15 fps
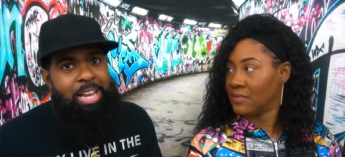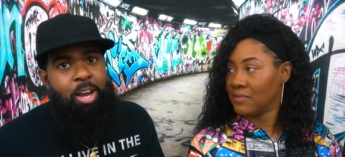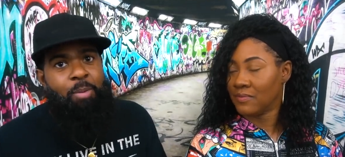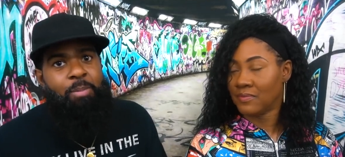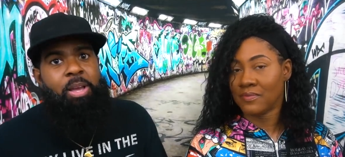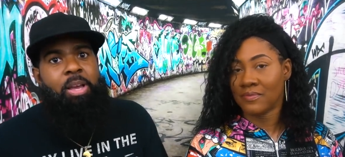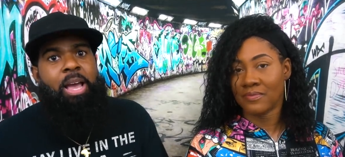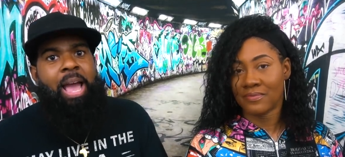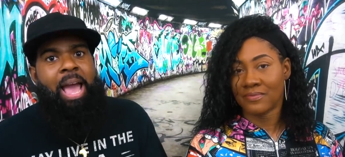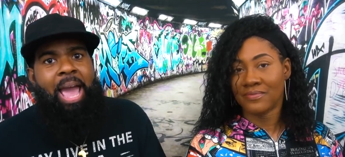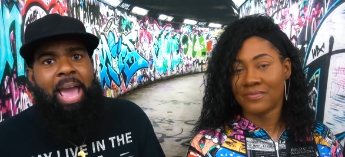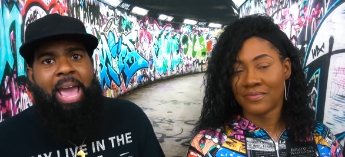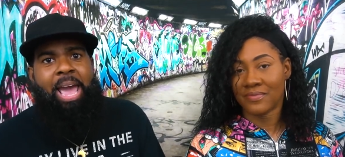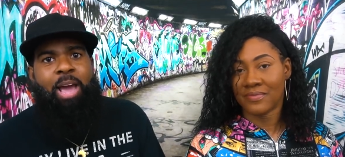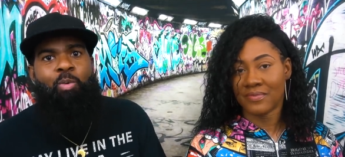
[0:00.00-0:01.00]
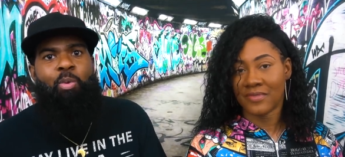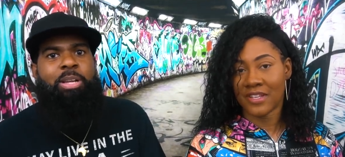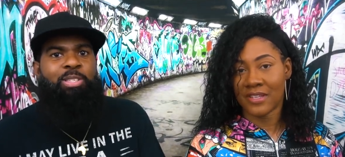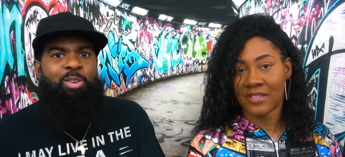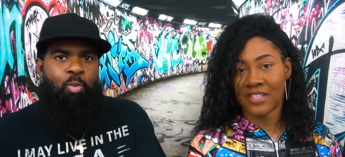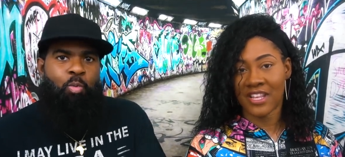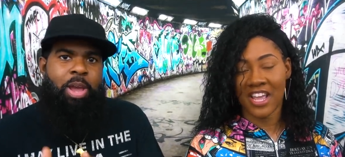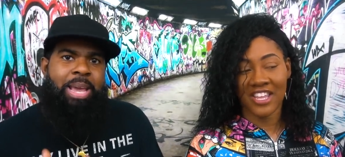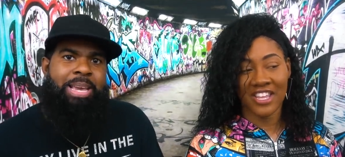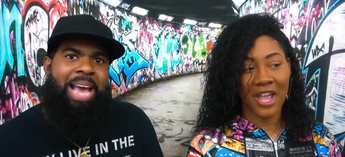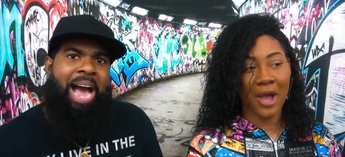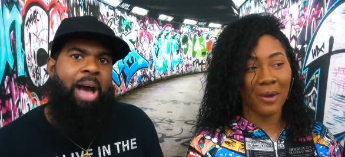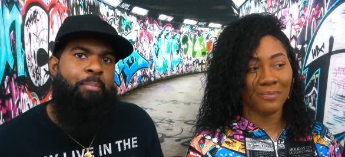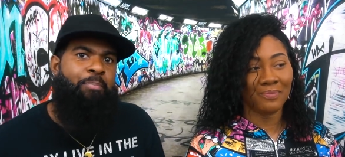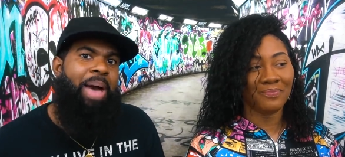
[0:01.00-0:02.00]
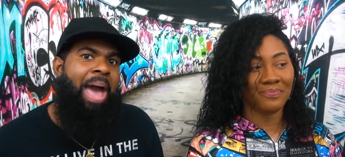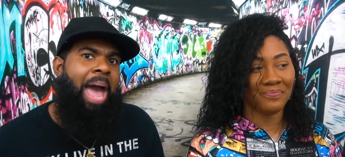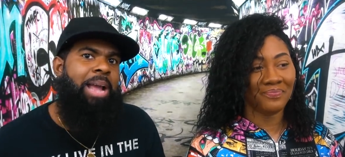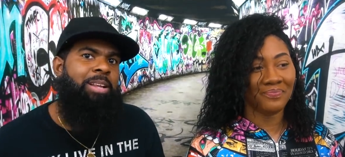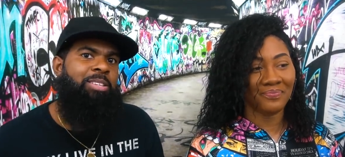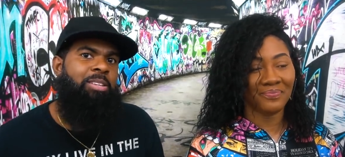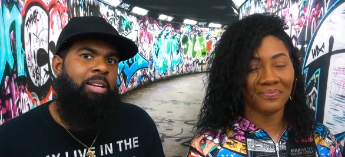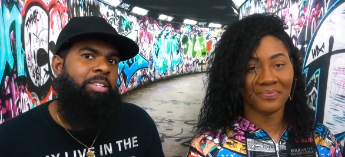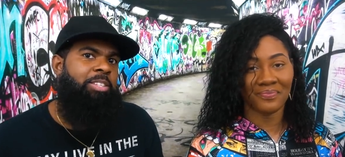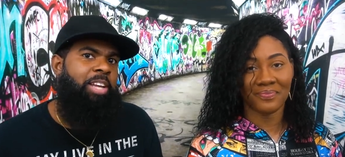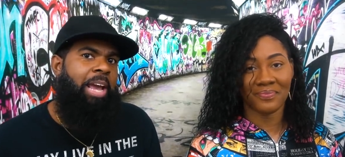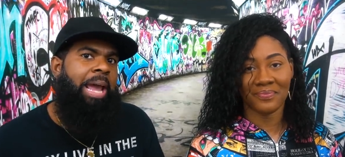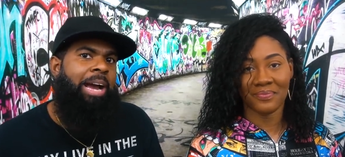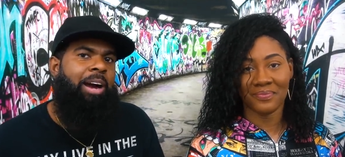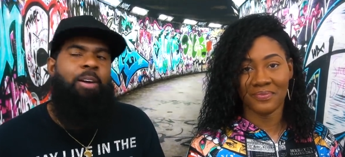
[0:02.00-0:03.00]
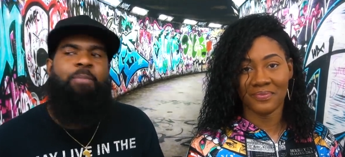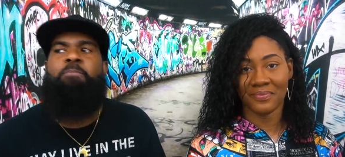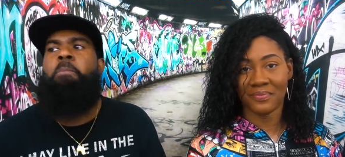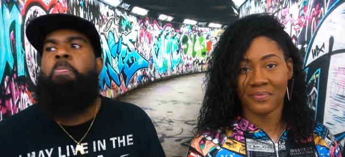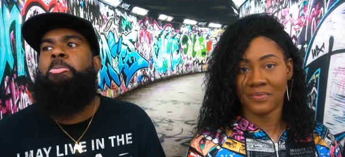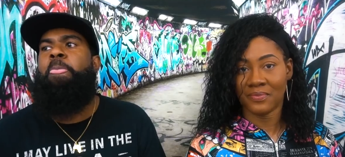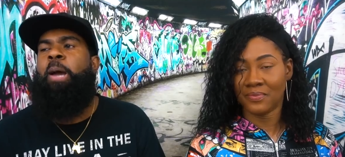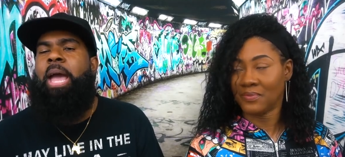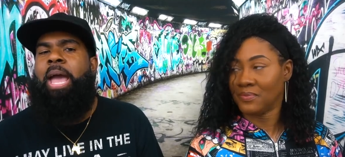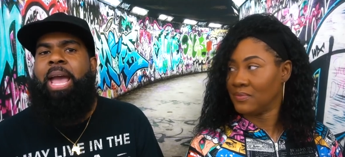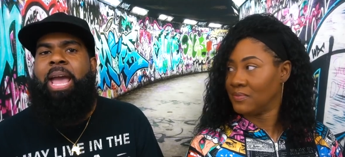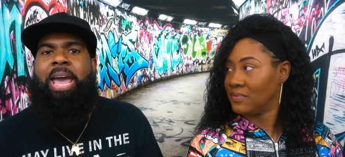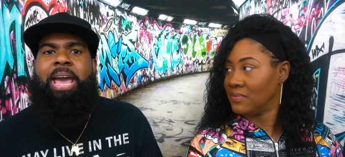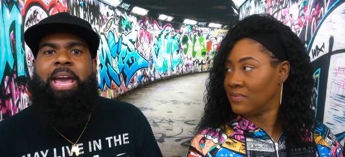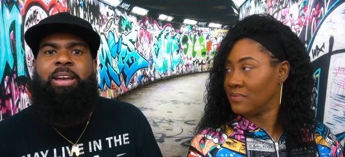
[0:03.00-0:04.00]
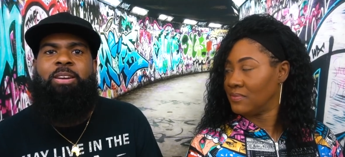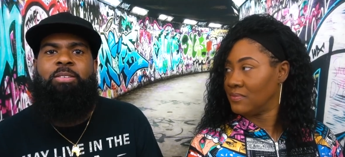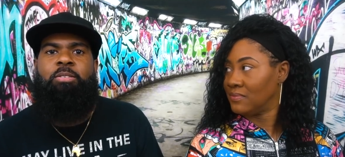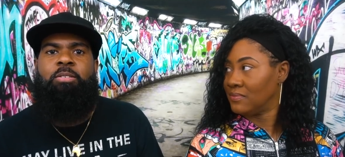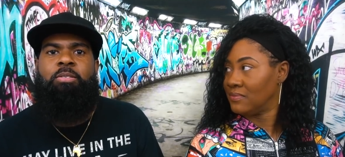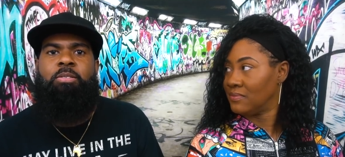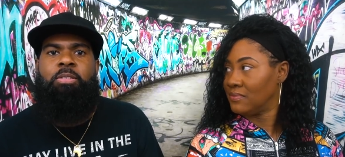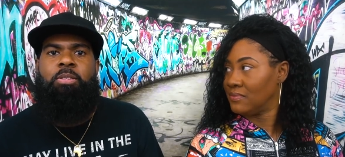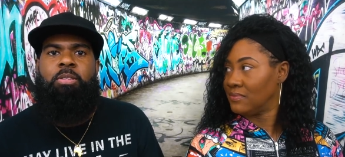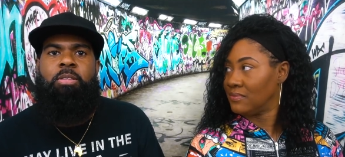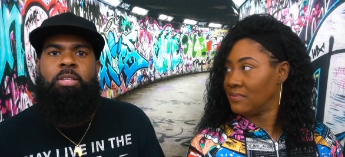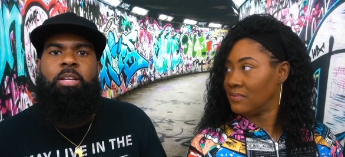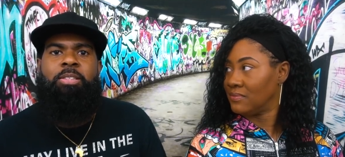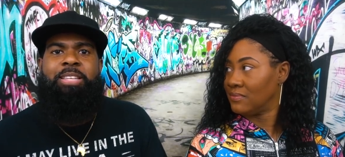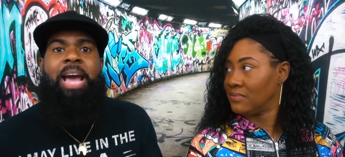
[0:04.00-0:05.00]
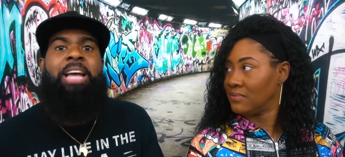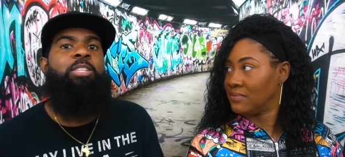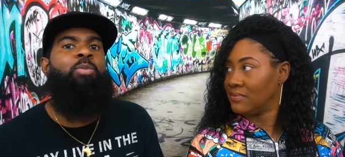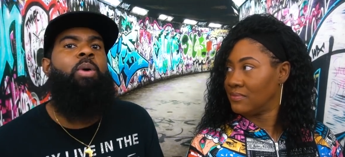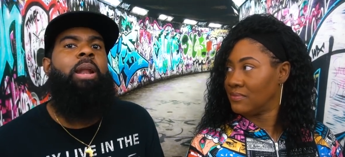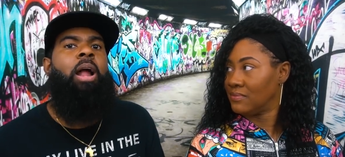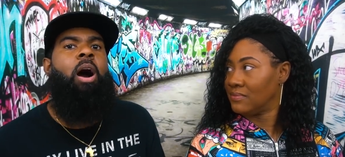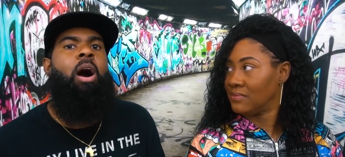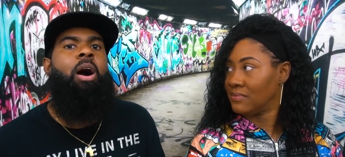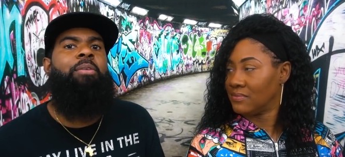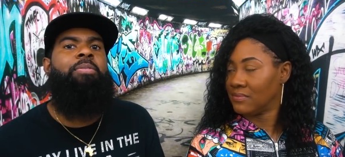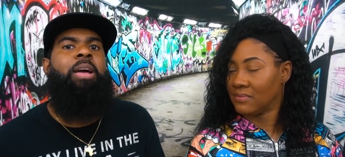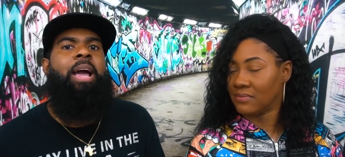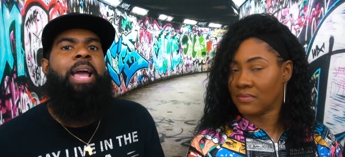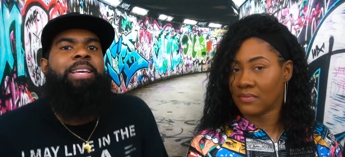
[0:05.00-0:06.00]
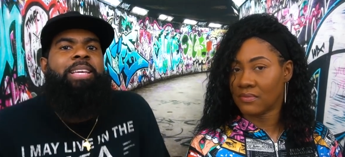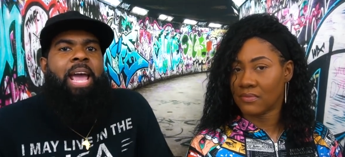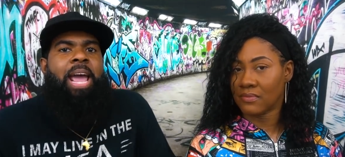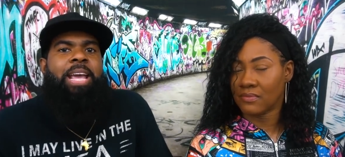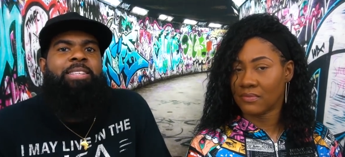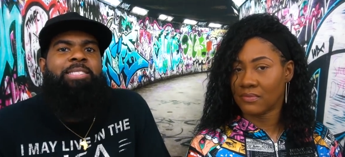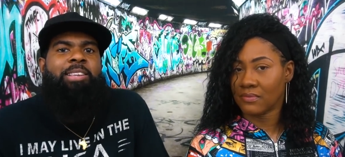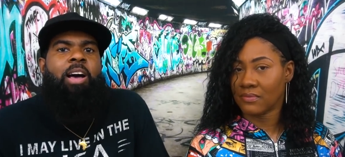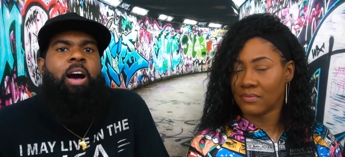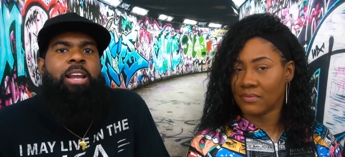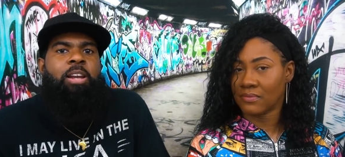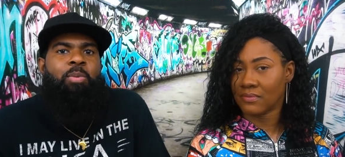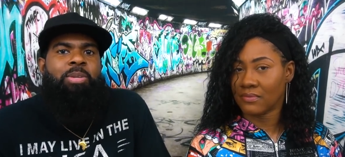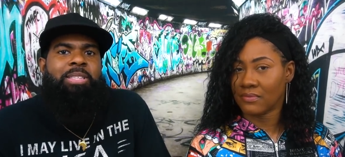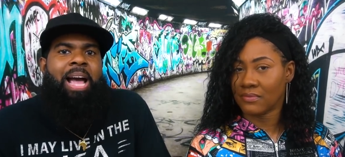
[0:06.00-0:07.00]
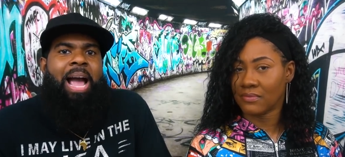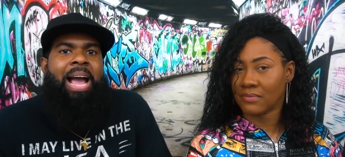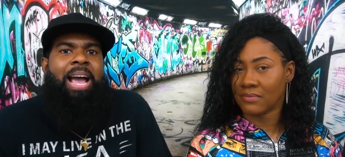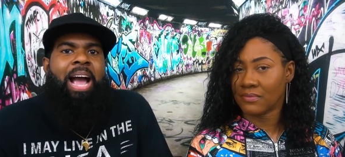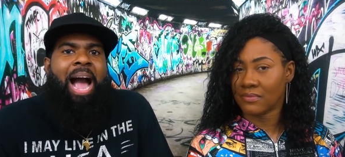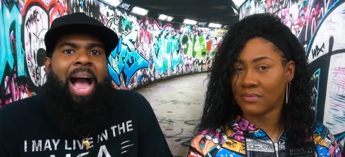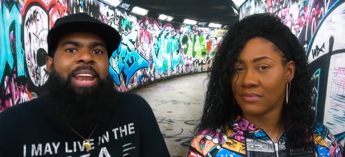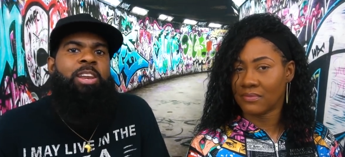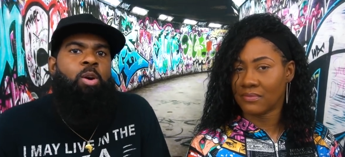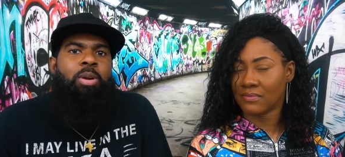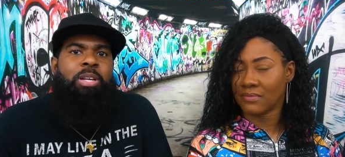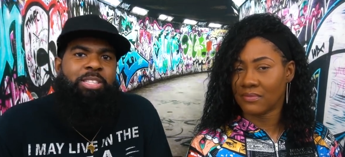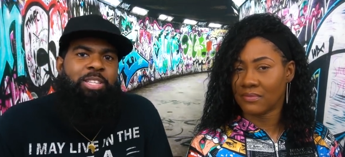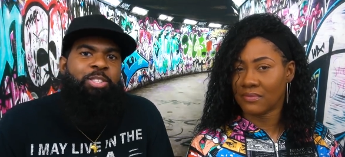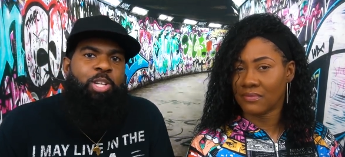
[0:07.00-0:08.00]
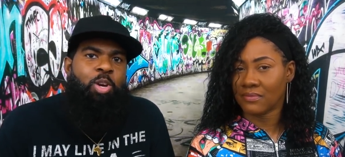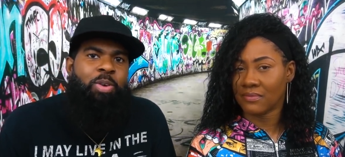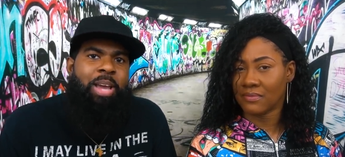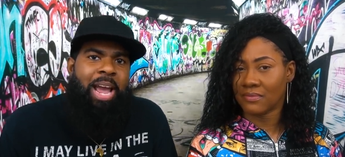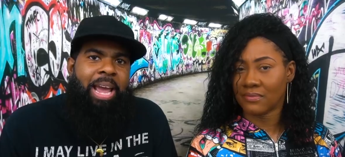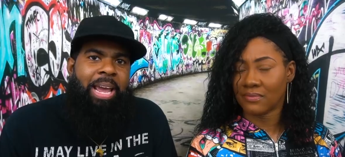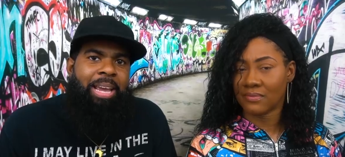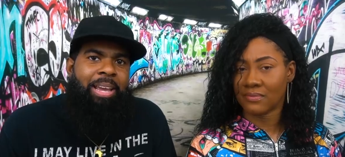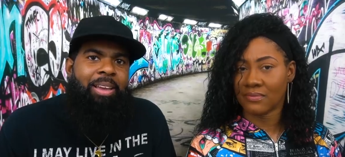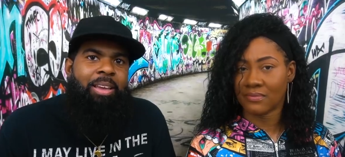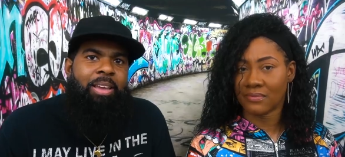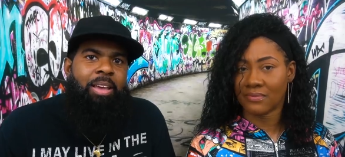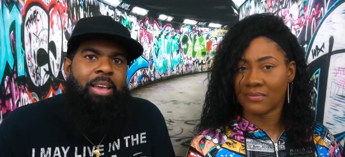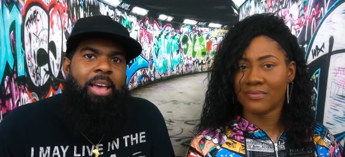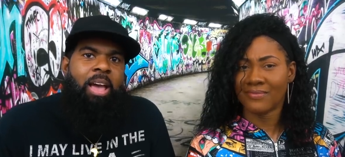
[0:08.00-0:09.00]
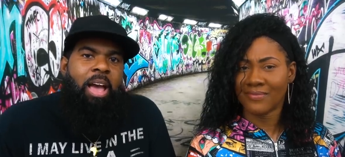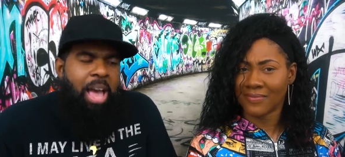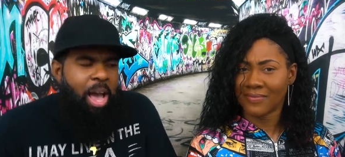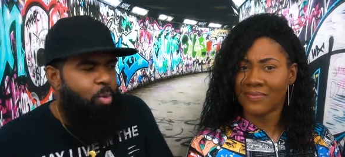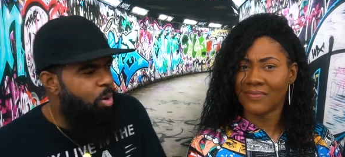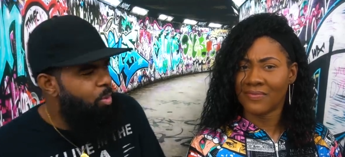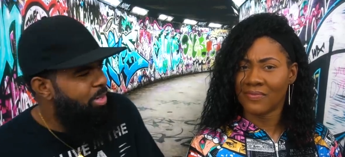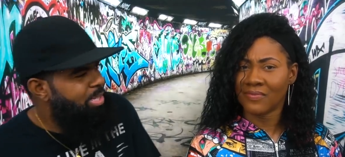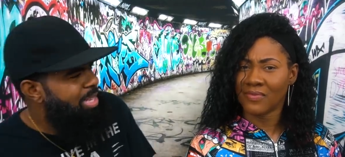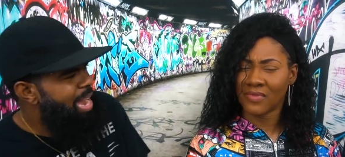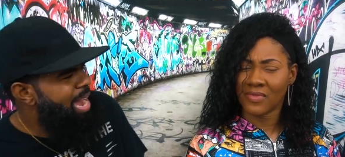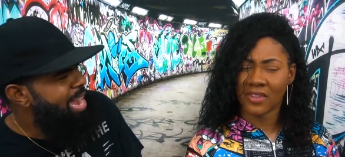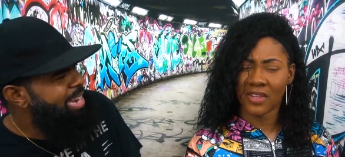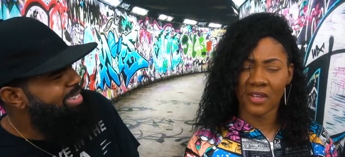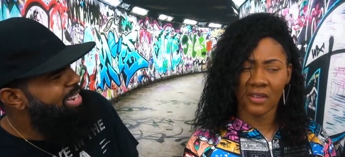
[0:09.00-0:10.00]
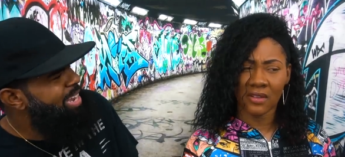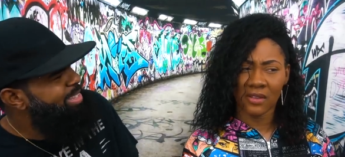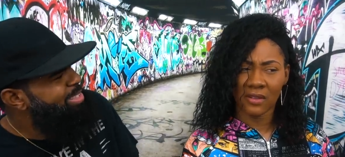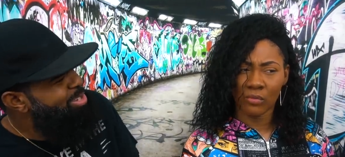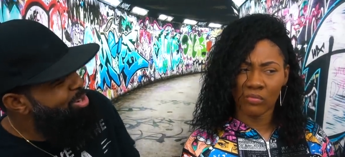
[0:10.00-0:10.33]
Speaker 1: them, and when Tariq Same, yeah. got back to the chair and the text went off and Kane saw it and was like, "I knew this is you, Kane." And we was like, did